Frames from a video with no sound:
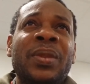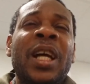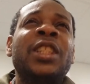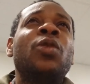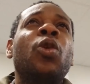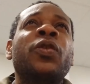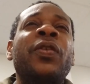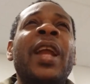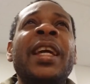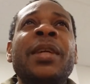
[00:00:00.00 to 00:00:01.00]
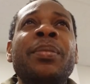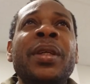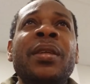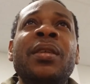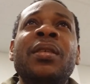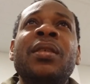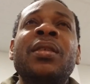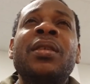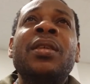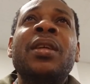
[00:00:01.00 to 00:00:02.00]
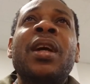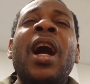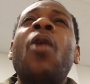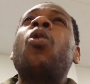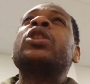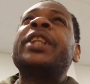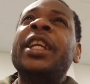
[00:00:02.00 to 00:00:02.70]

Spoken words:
As He was flying me, I was